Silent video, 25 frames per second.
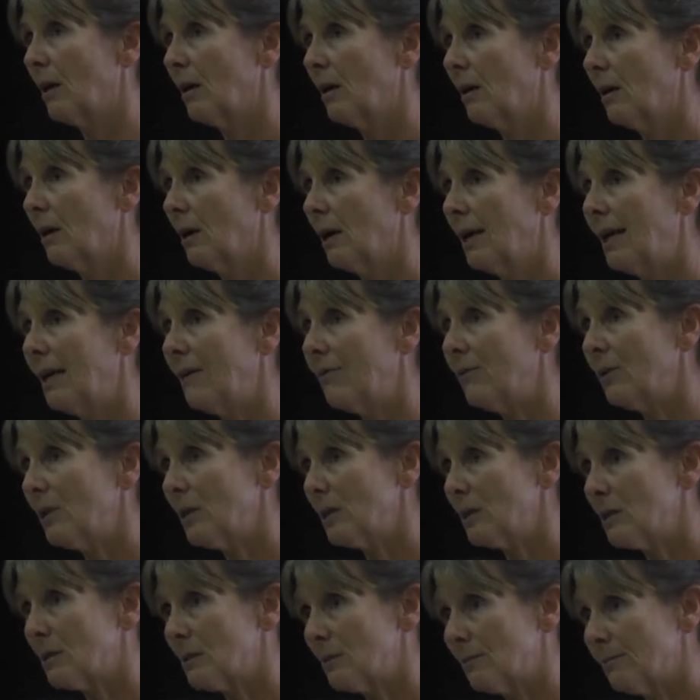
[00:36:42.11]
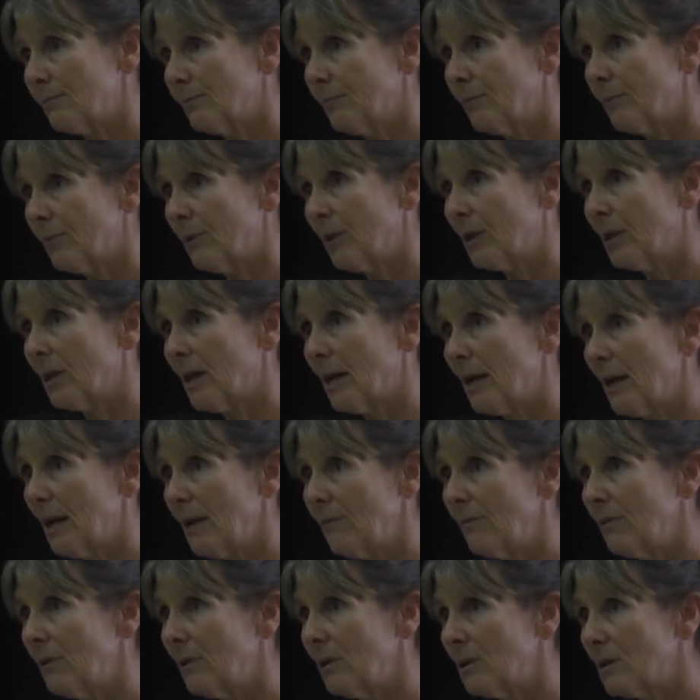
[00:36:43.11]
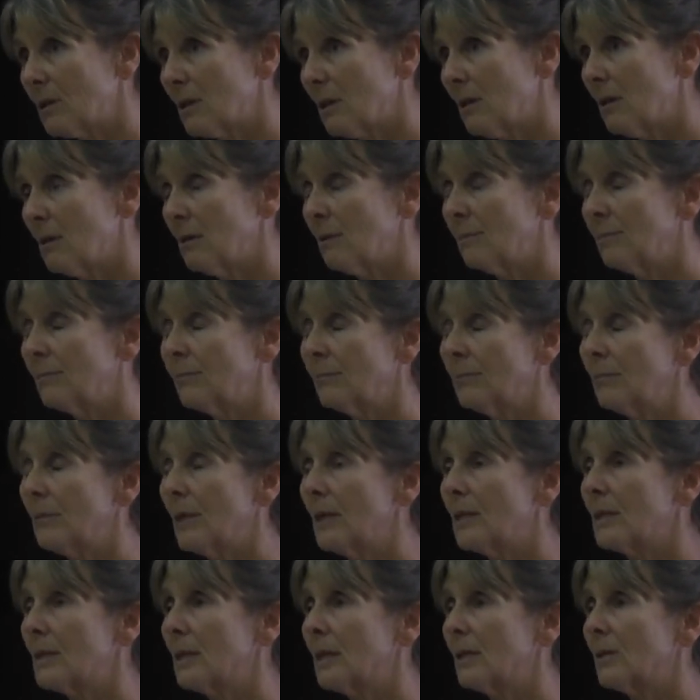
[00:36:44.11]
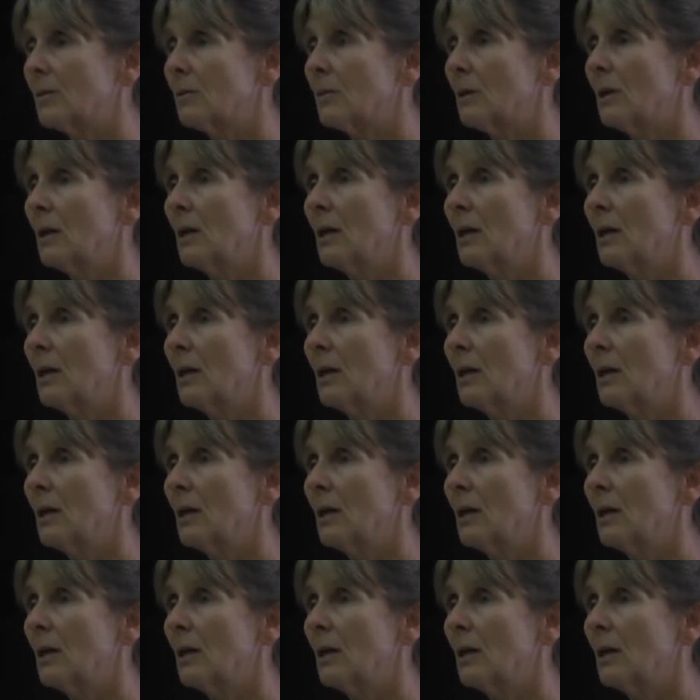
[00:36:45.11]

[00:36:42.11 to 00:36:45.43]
levels, the 9 levels, etc.